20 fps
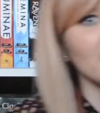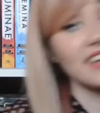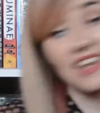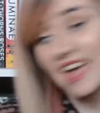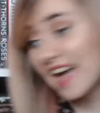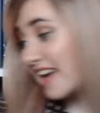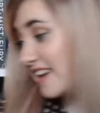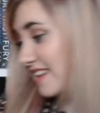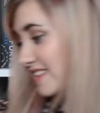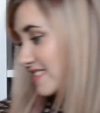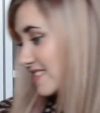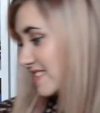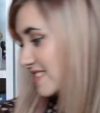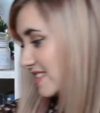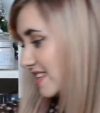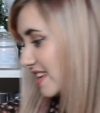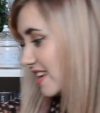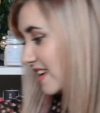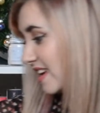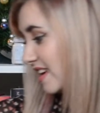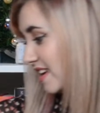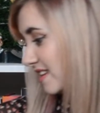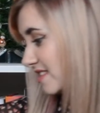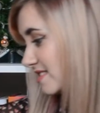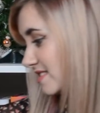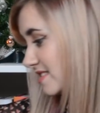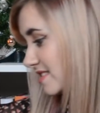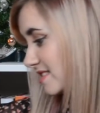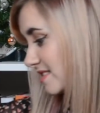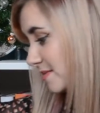Next
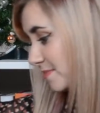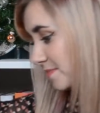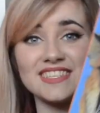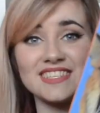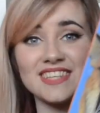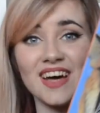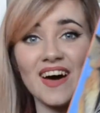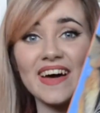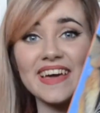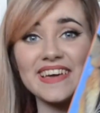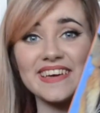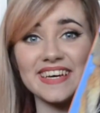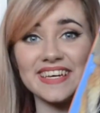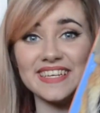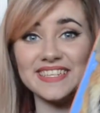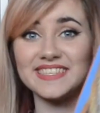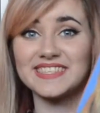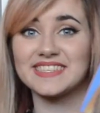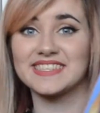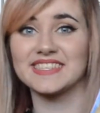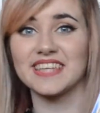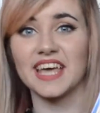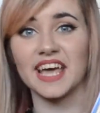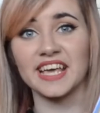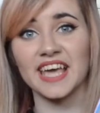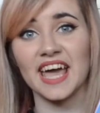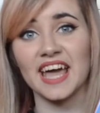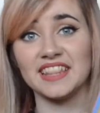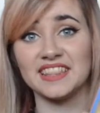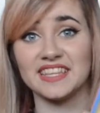is tigers.
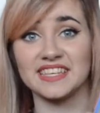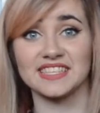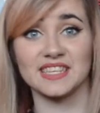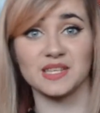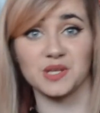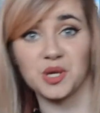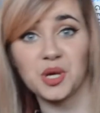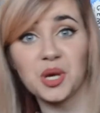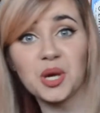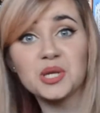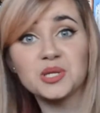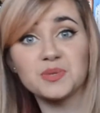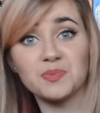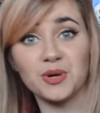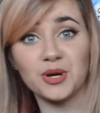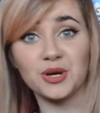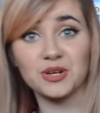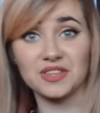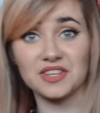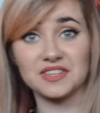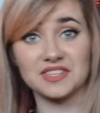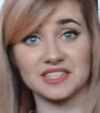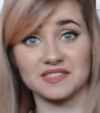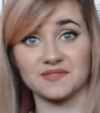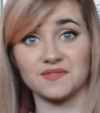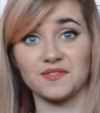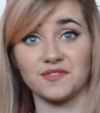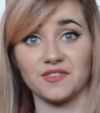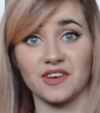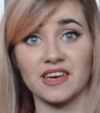Again, this is a huge book that
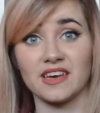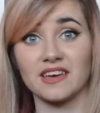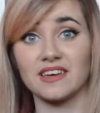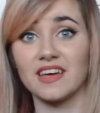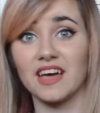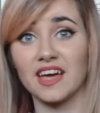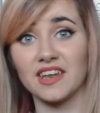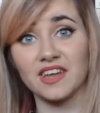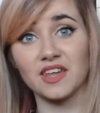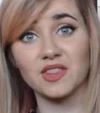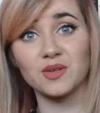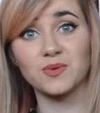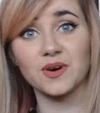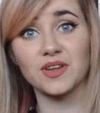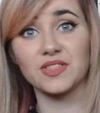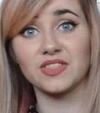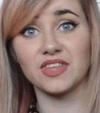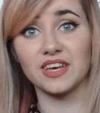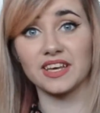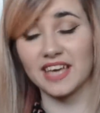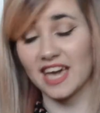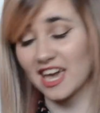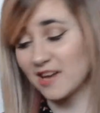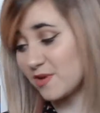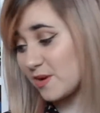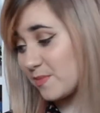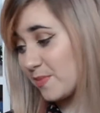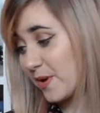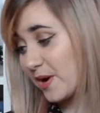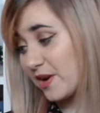doesn't fit. Another one that came
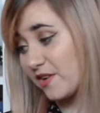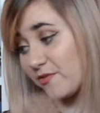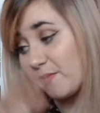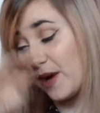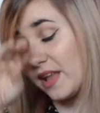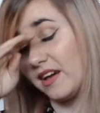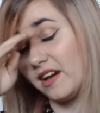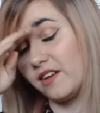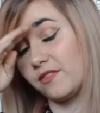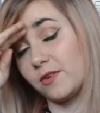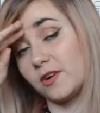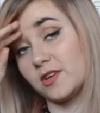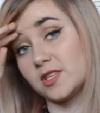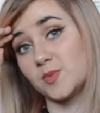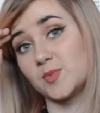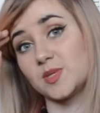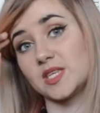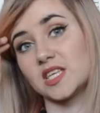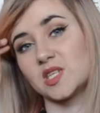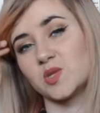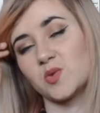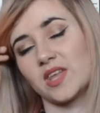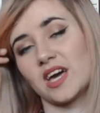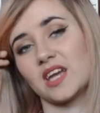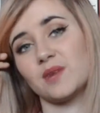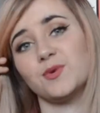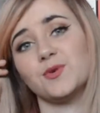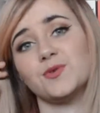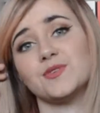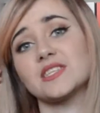at a period of my life where I was obsessed with
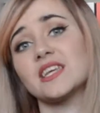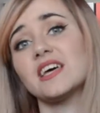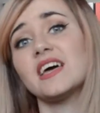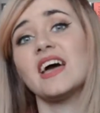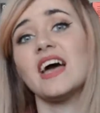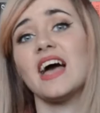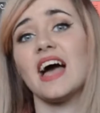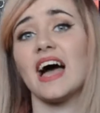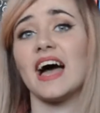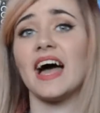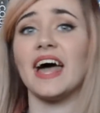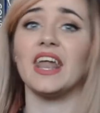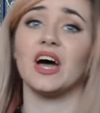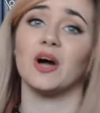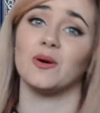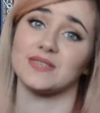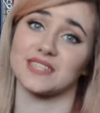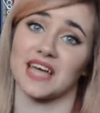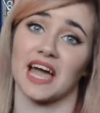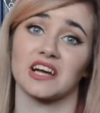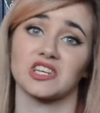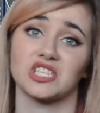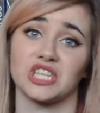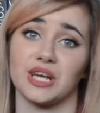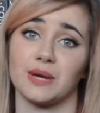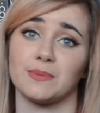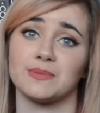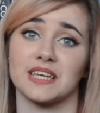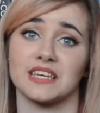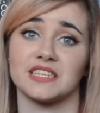animals and I was
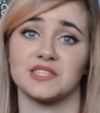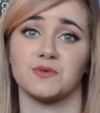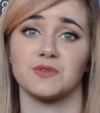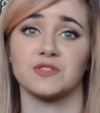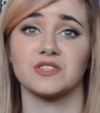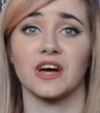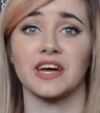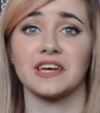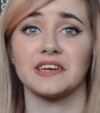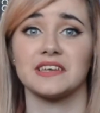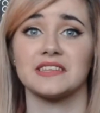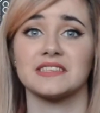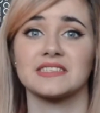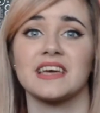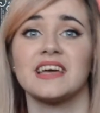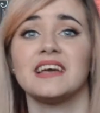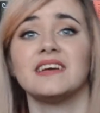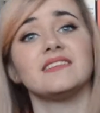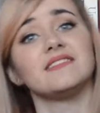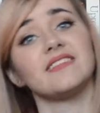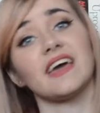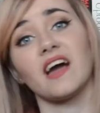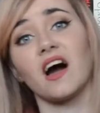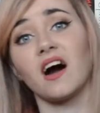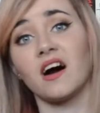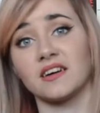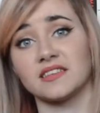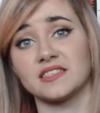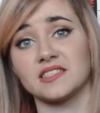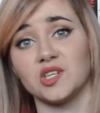actually obsessed with tigers. They
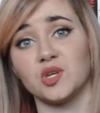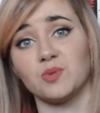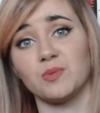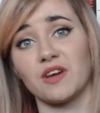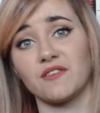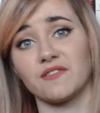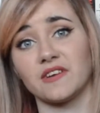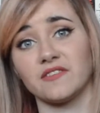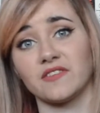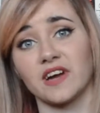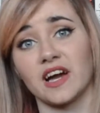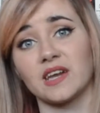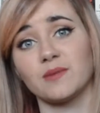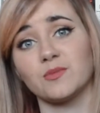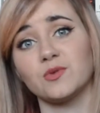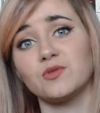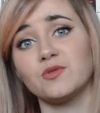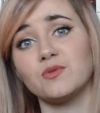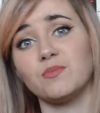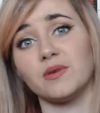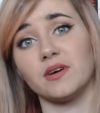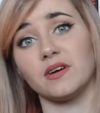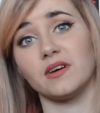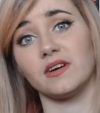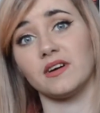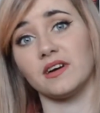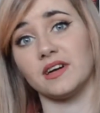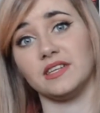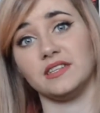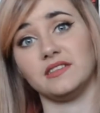are still my favourite animal, but
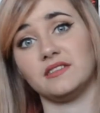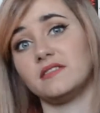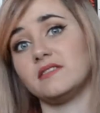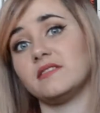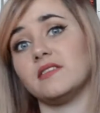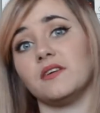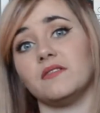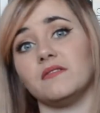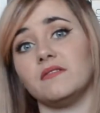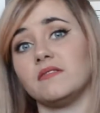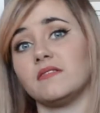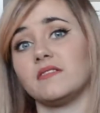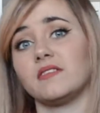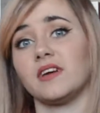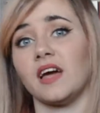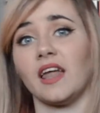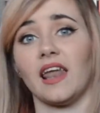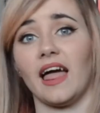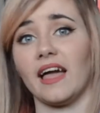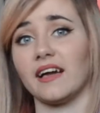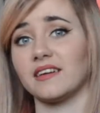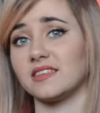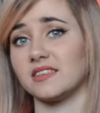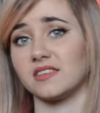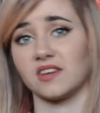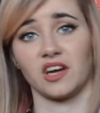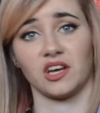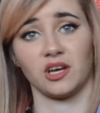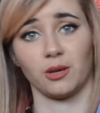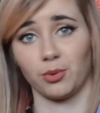I don't collect
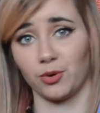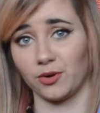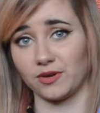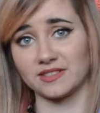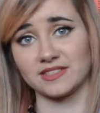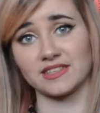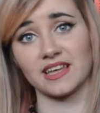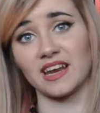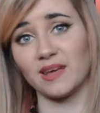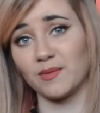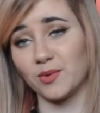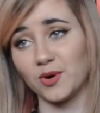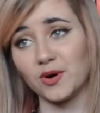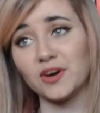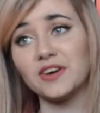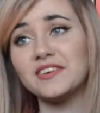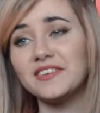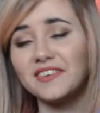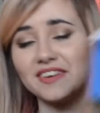tiger books anymore.